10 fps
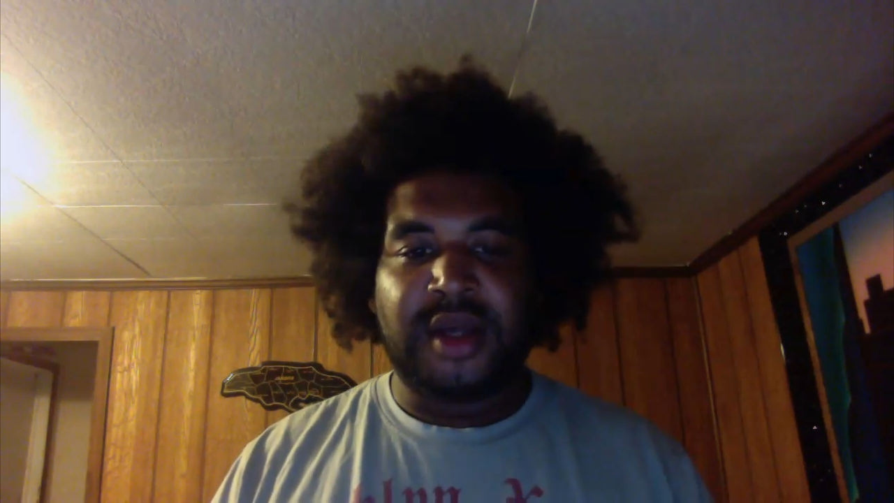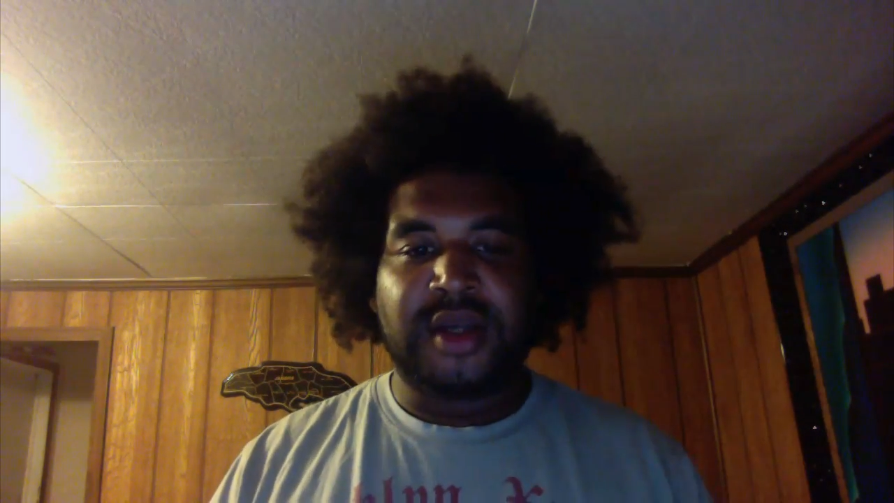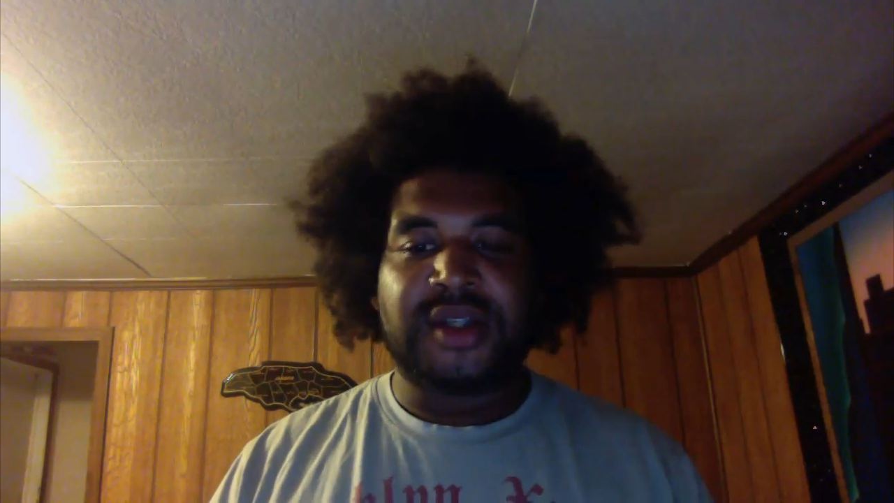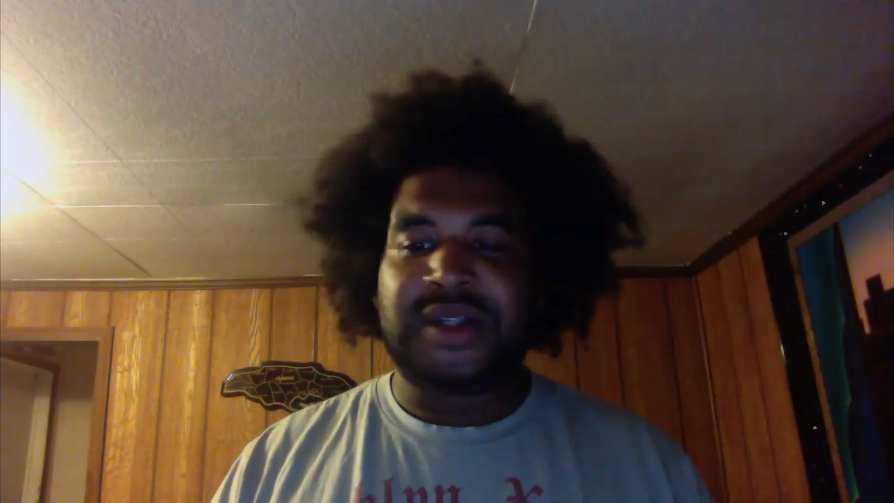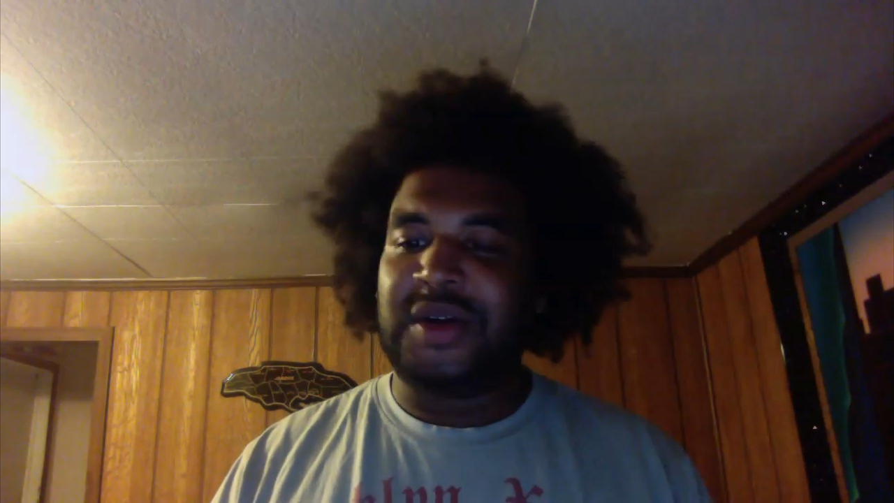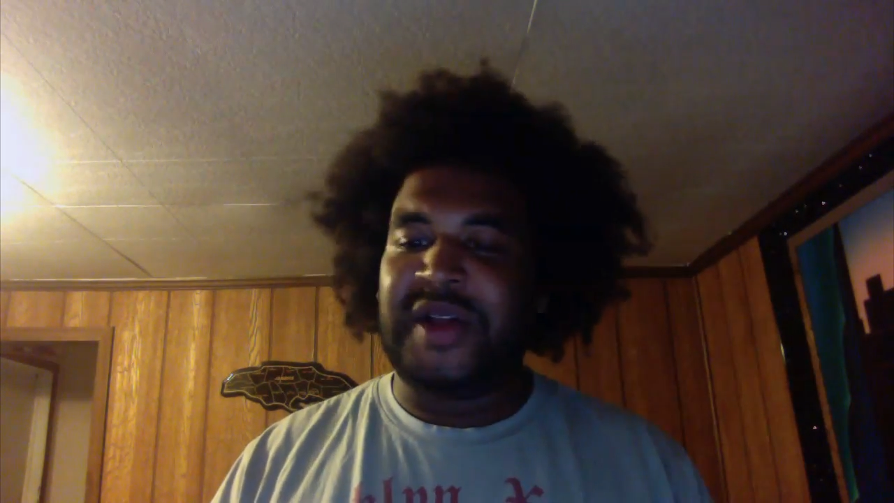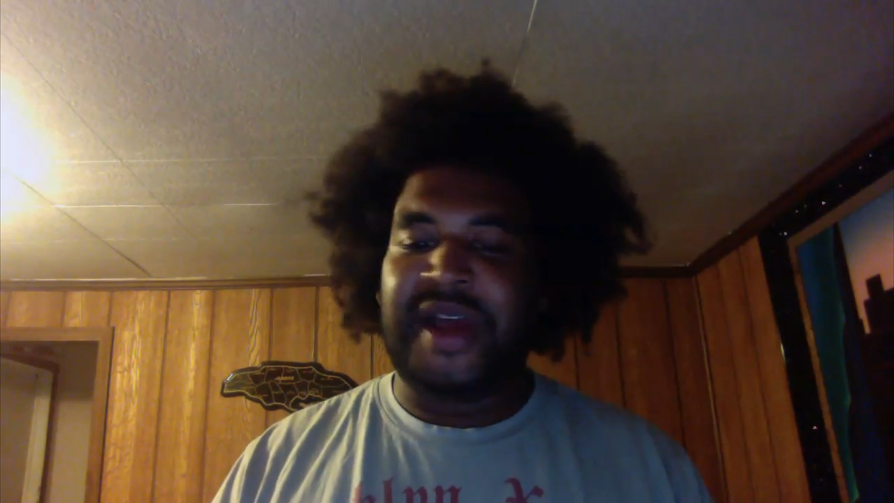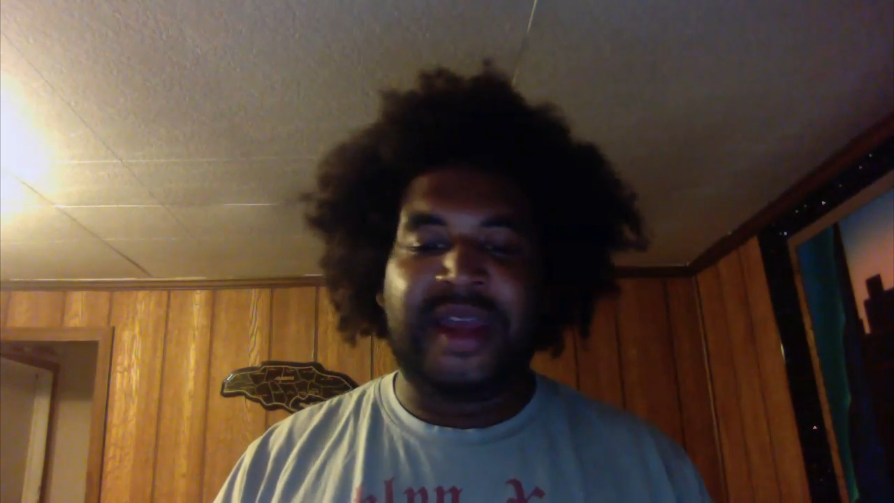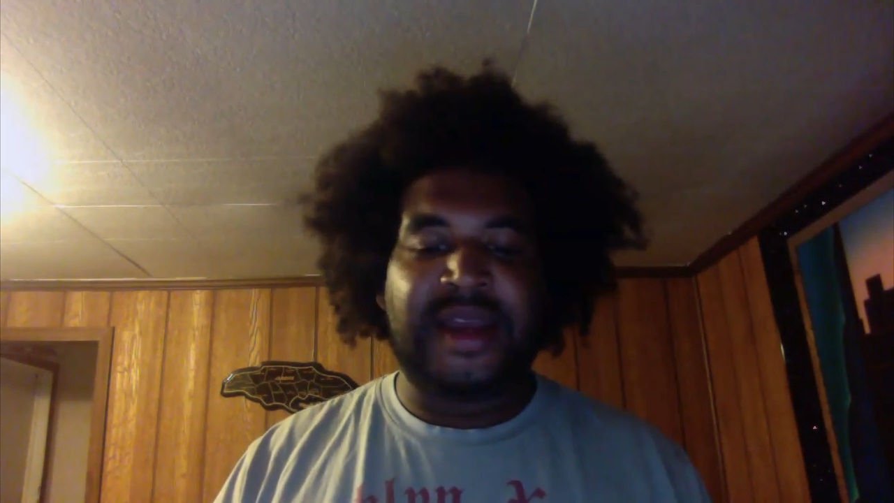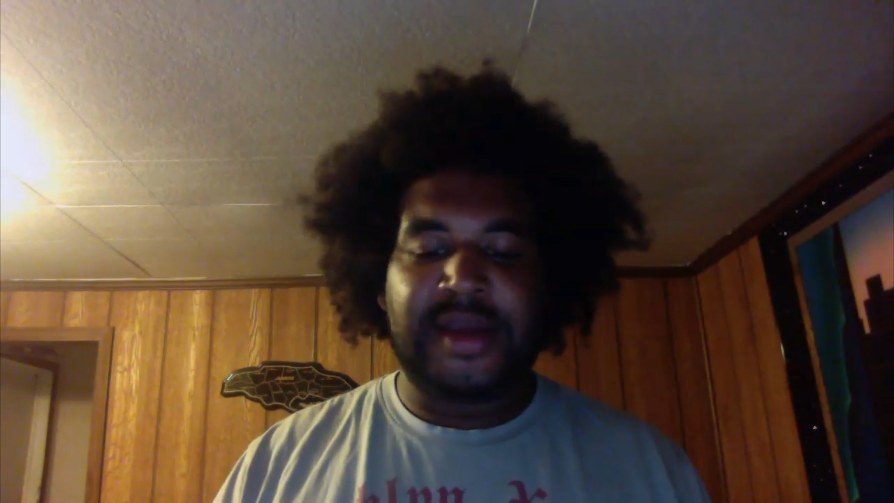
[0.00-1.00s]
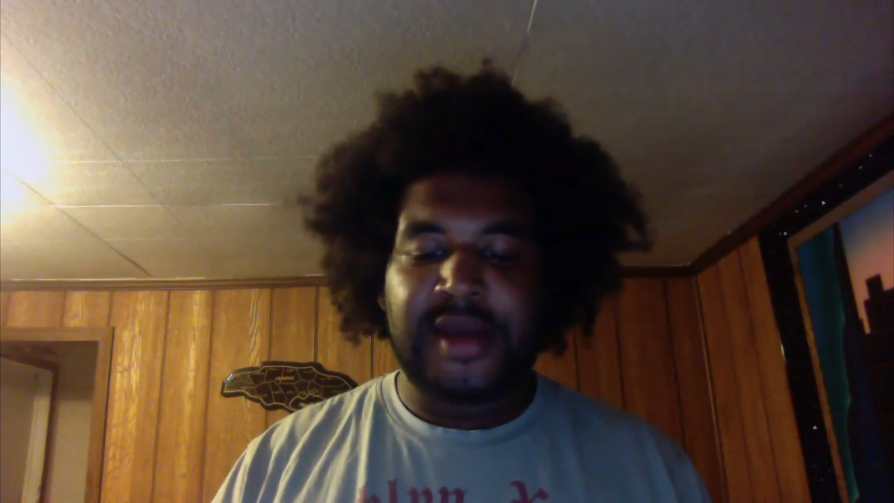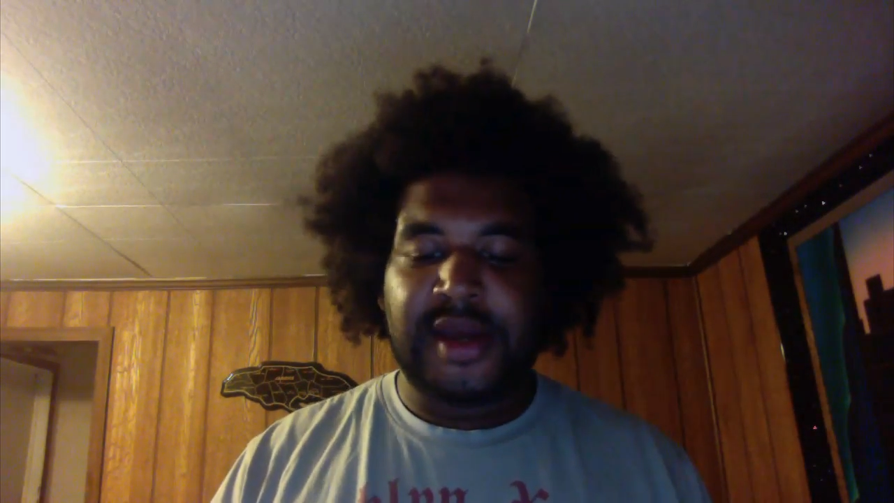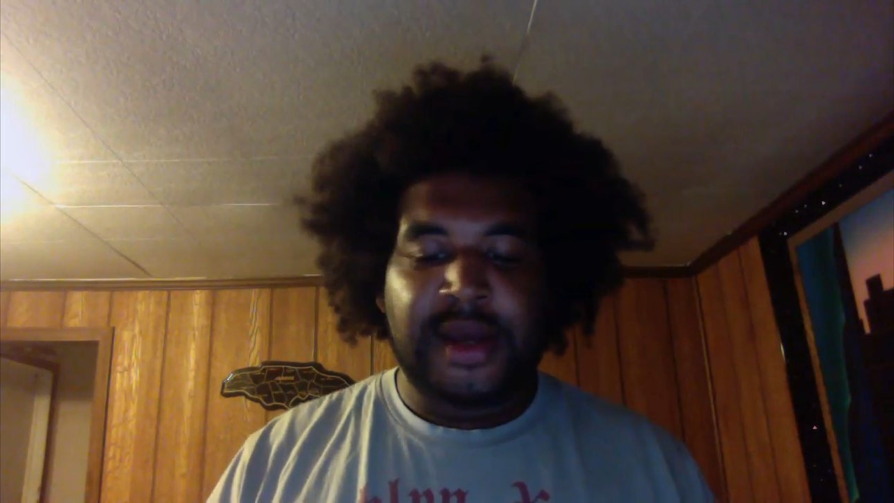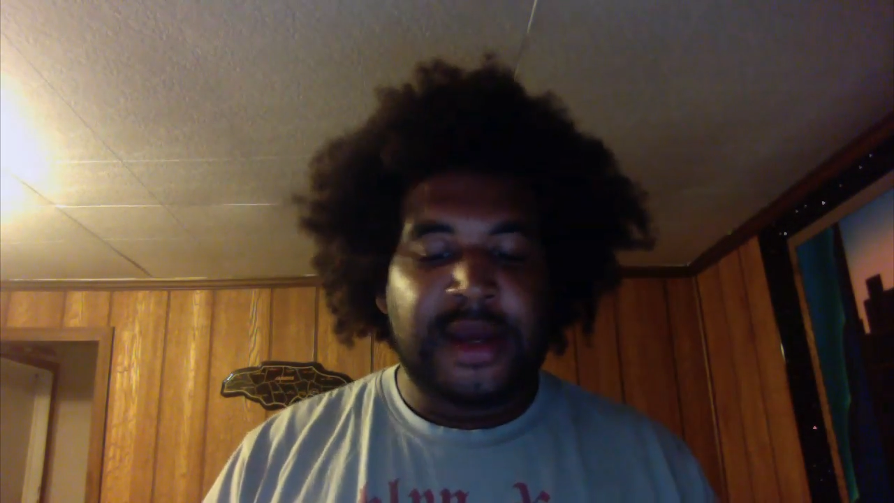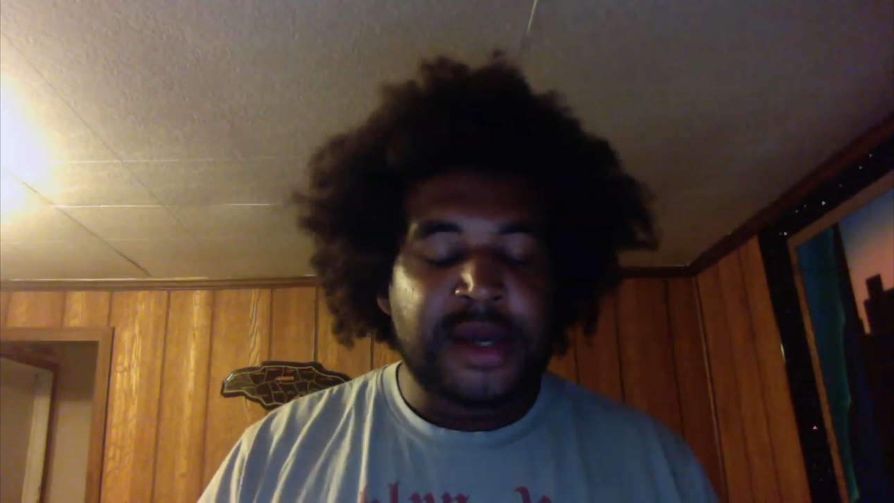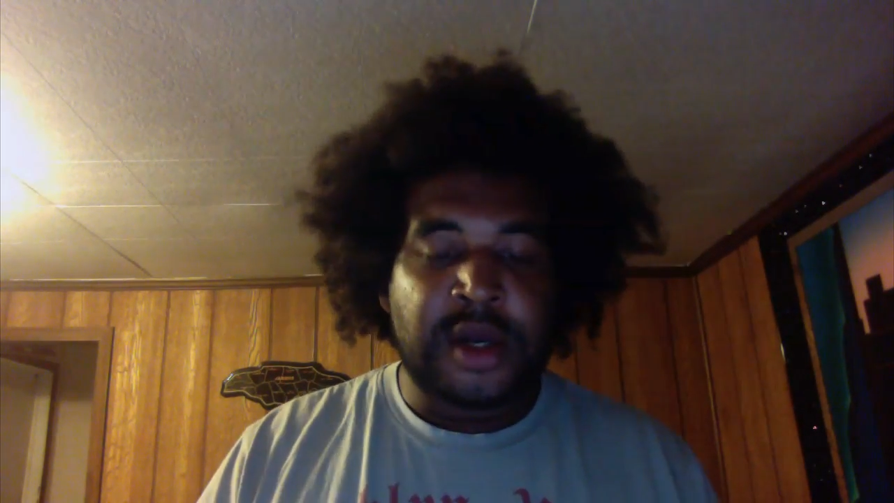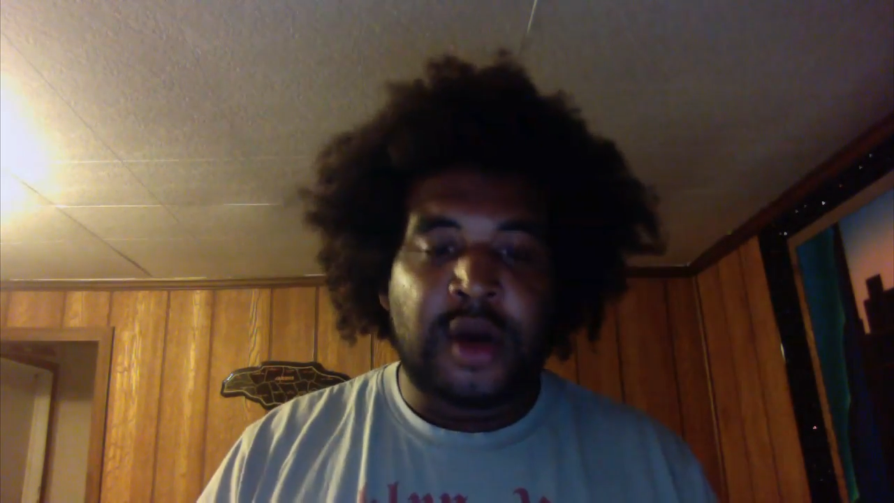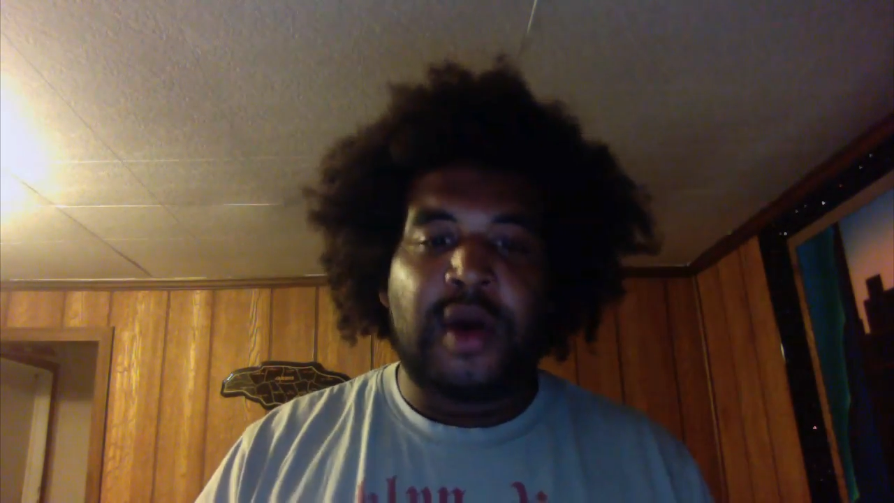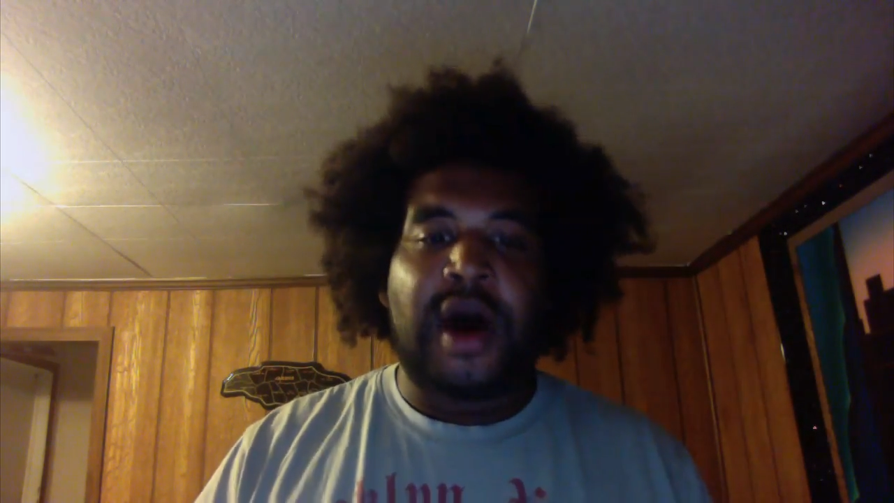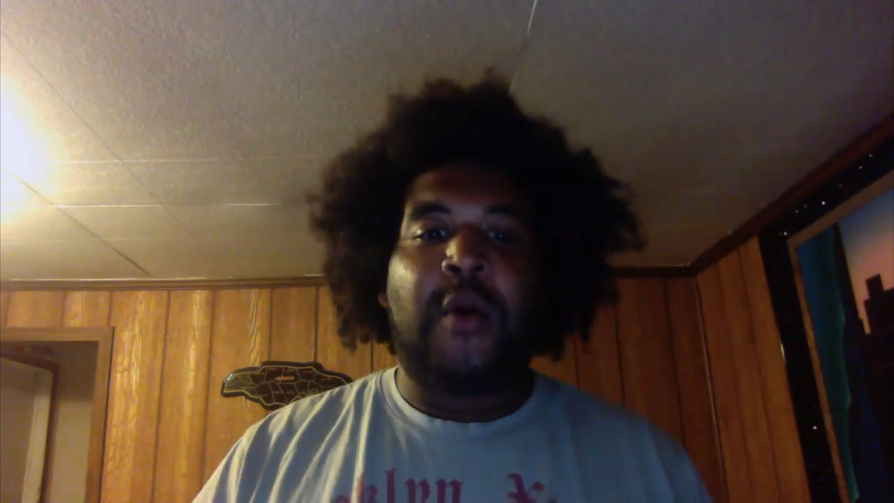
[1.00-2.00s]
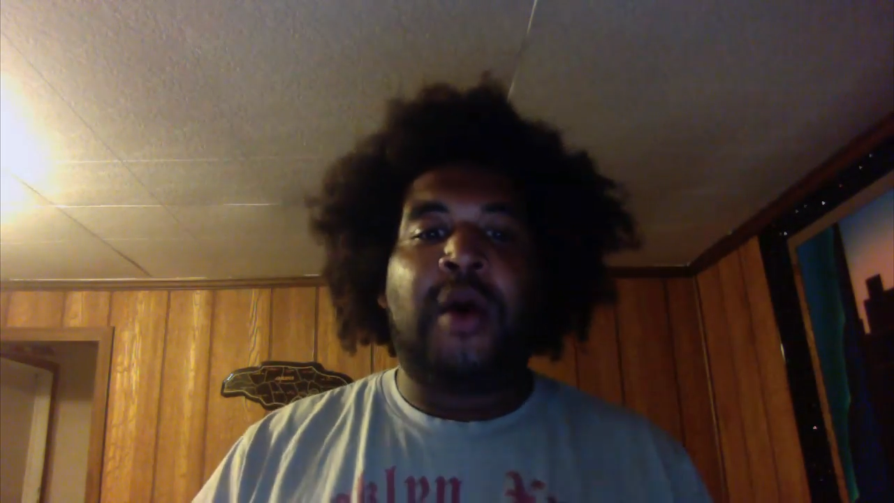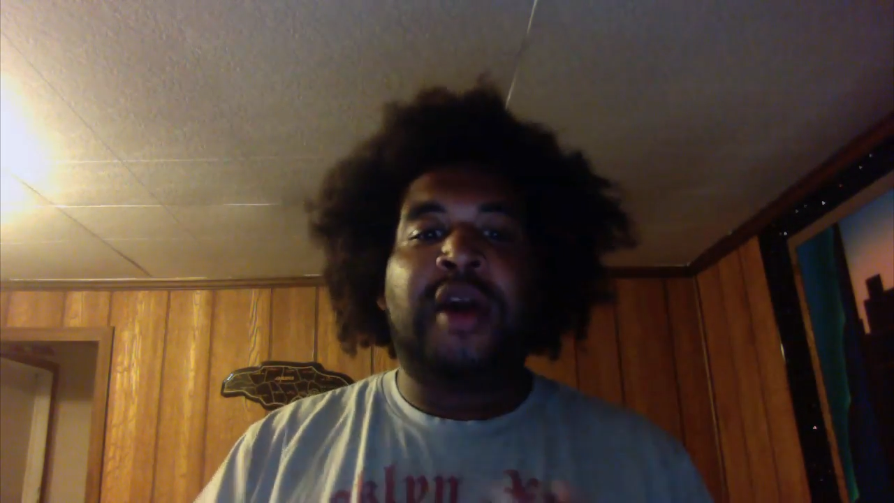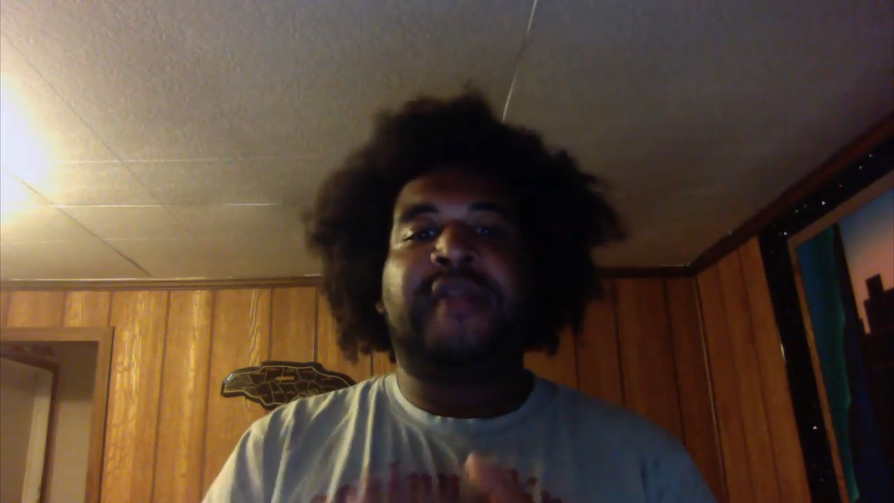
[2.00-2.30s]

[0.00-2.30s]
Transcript: So like, I want to